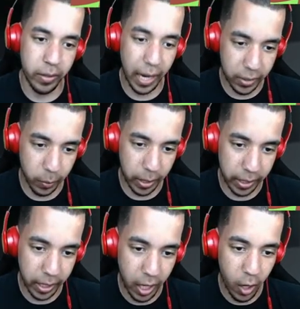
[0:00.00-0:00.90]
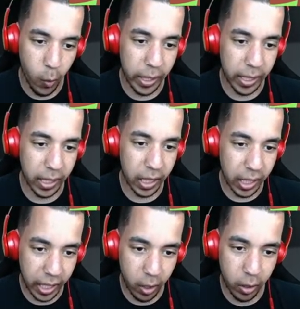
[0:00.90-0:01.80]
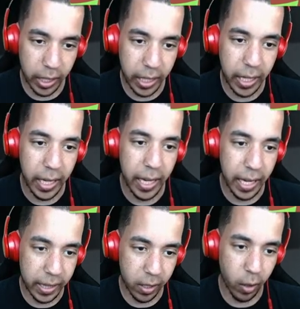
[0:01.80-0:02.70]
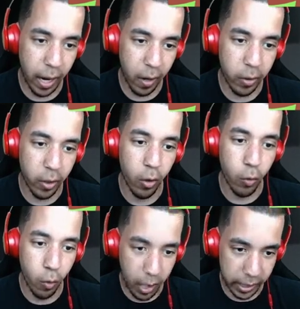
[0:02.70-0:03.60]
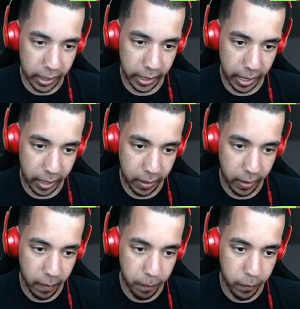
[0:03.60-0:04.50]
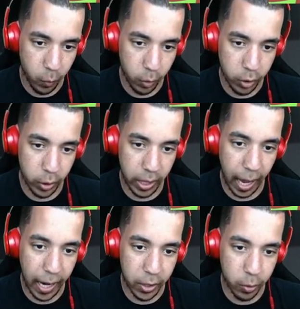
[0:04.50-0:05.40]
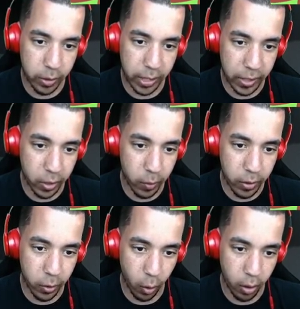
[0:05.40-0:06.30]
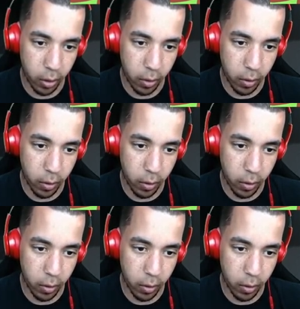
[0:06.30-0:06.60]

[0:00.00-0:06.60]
next week, we can literally hit the ground running again. We'll do the actual desert resort.